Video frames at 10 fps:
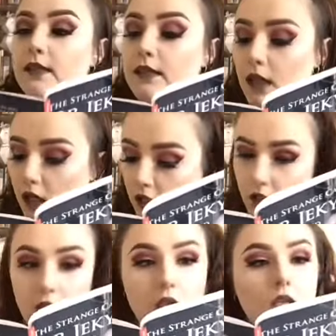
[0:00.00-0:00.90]
night,
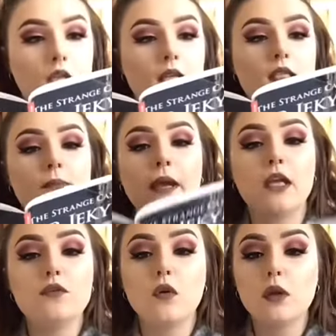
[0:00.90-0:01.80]
it is
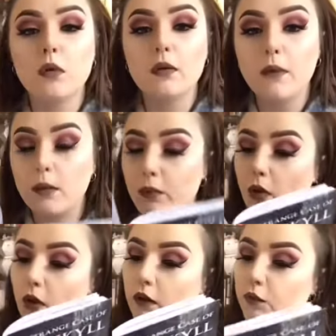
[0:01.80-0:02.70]
page 41 in my
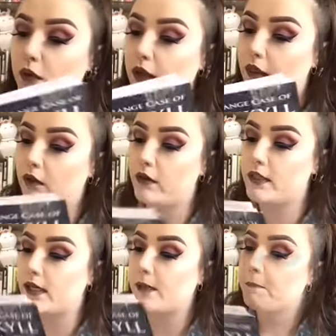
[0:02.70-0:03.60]
book, if you want to get that
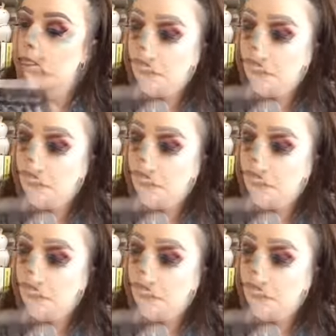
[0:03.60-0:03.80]
ready.